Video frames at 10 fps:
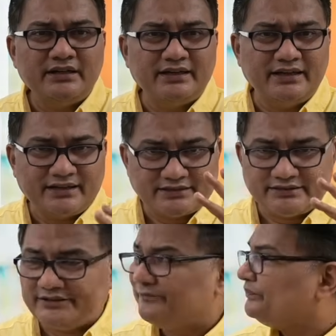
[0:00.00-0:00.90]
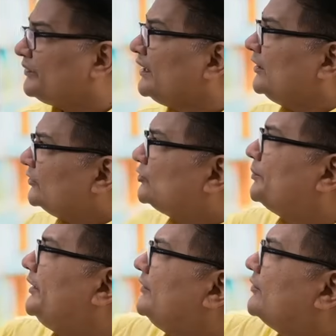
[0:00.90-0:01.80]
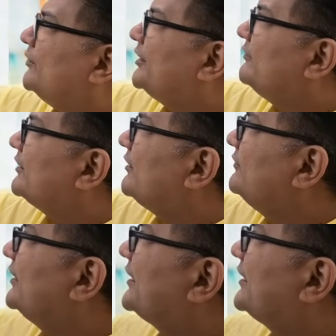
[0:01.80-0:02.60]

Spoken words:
Let us see. Supreme Court in one of the